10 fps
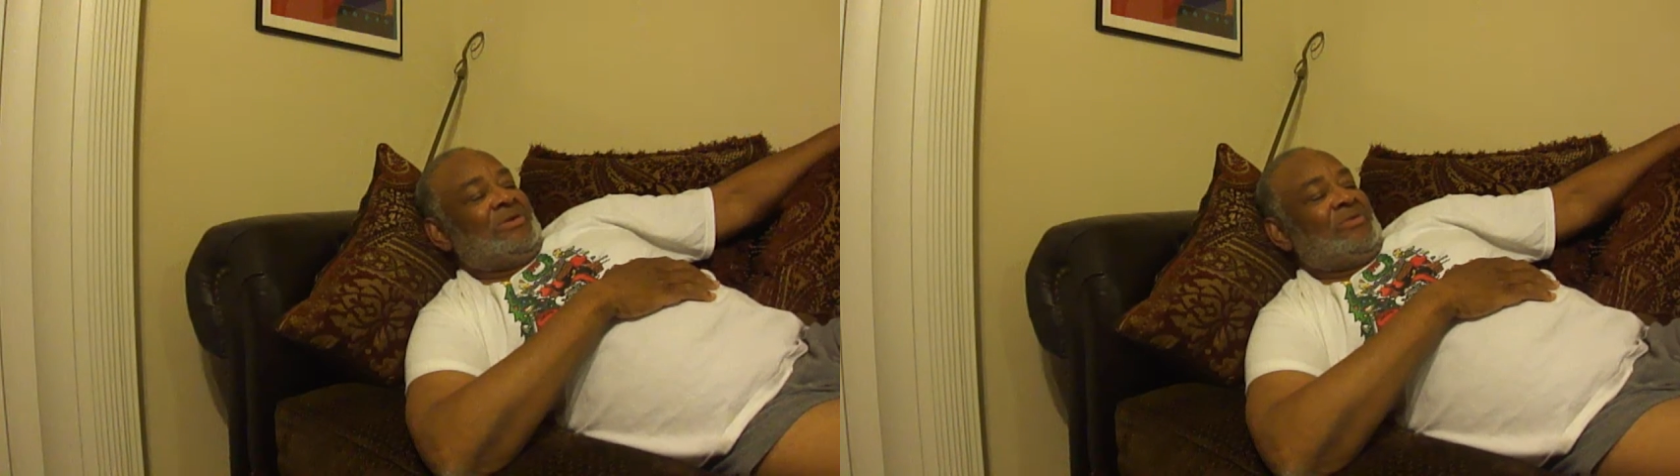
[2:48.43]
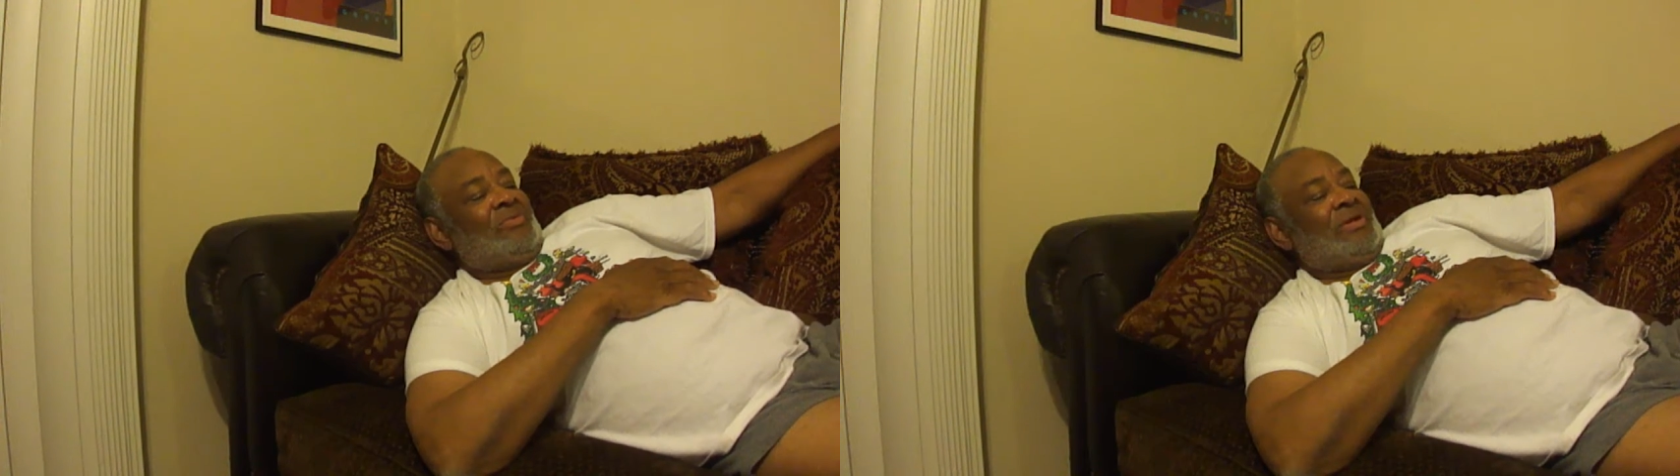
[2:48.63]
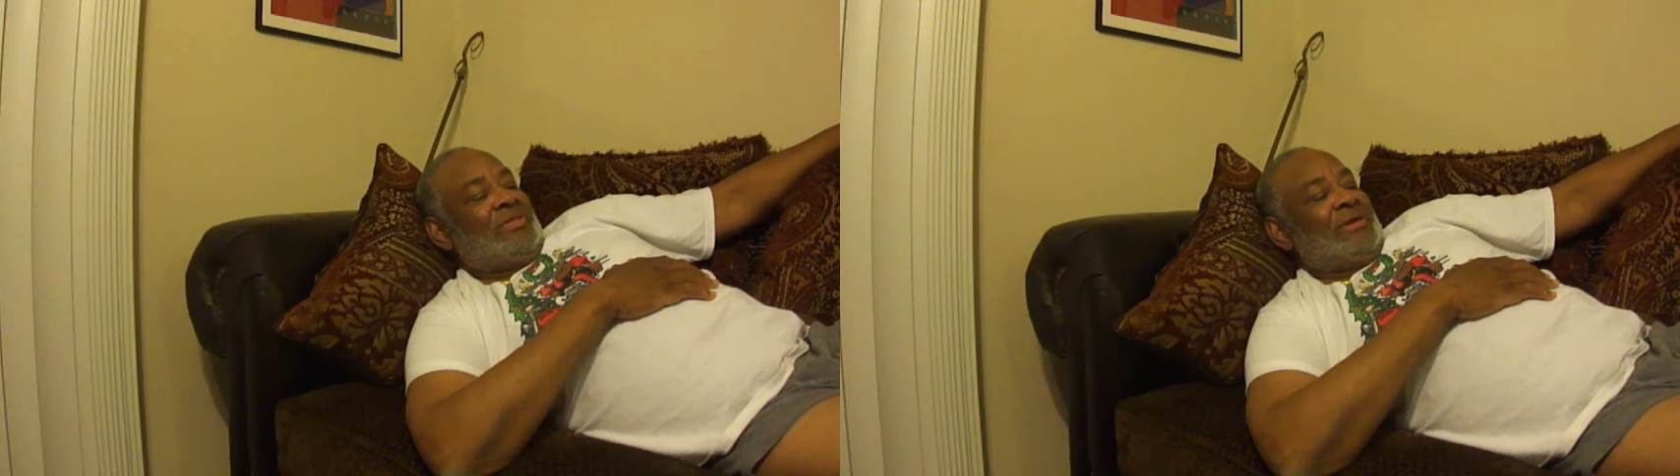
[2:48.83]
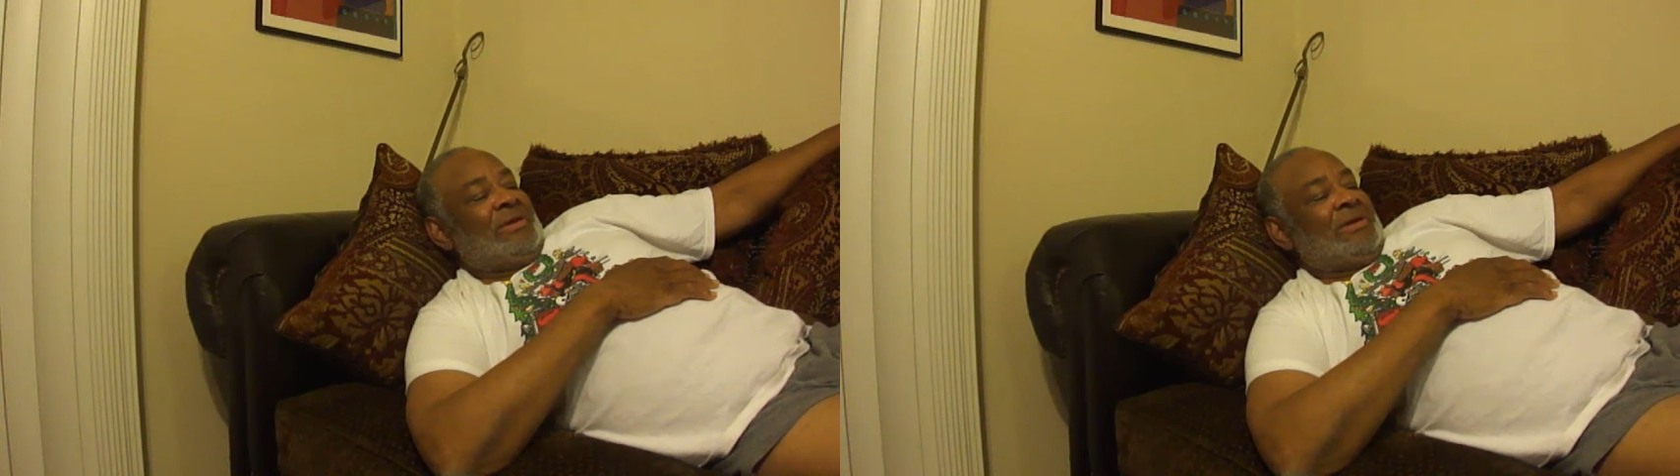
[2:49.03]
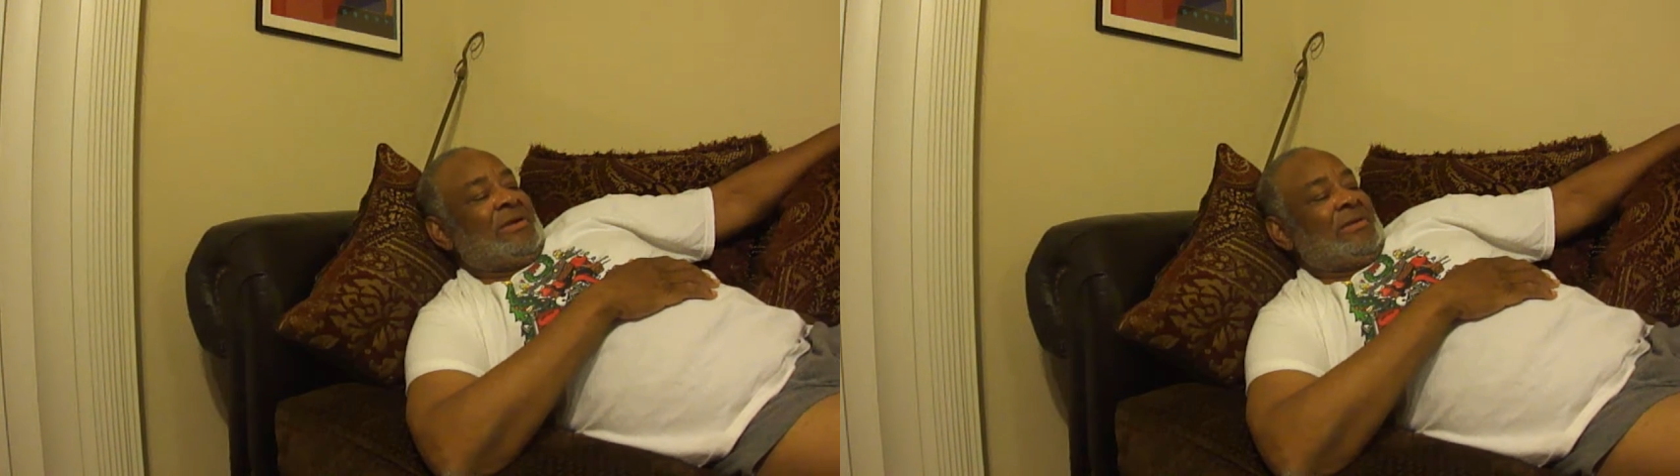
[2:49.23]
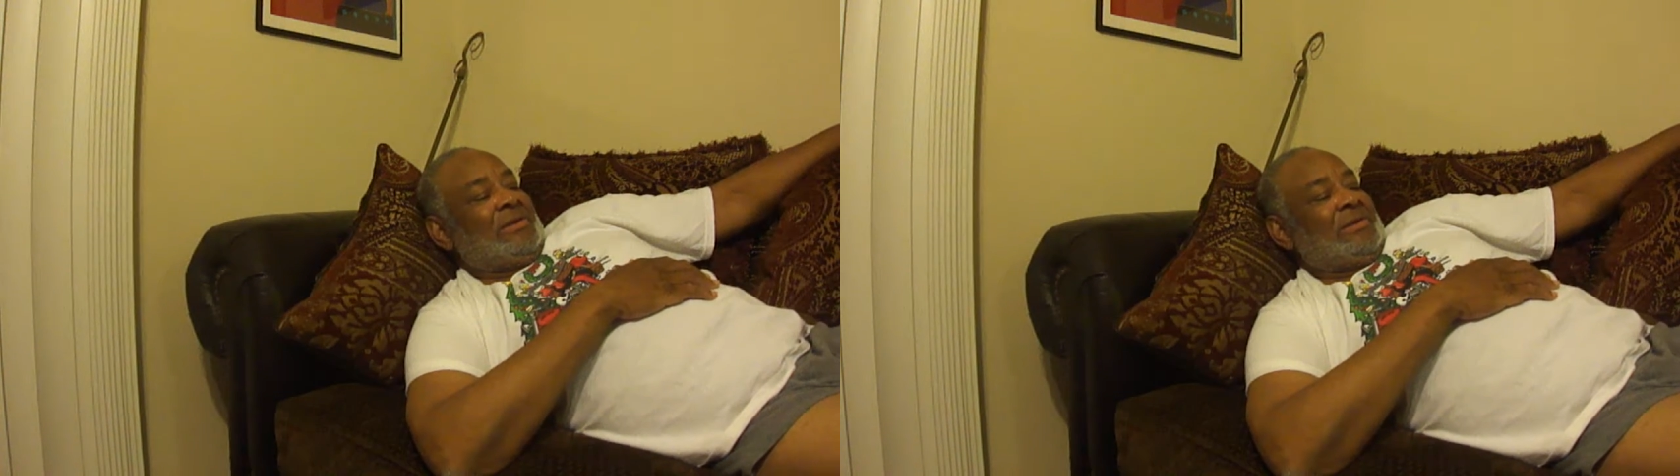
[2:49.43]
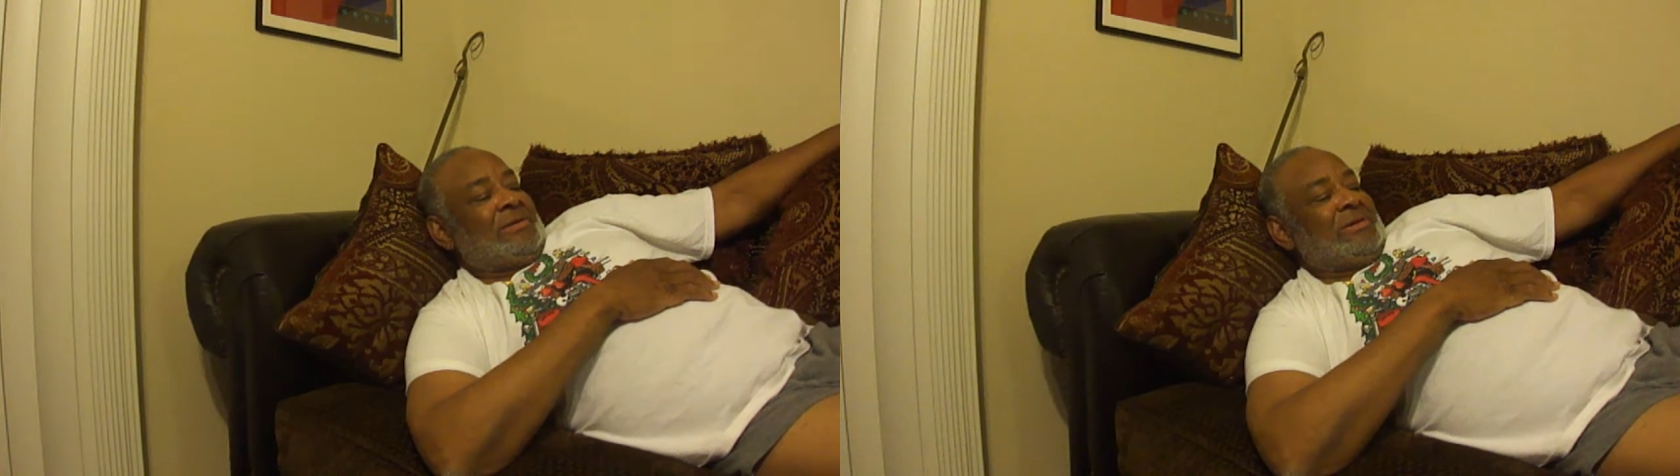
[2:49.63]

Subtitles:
with the weather, I guess.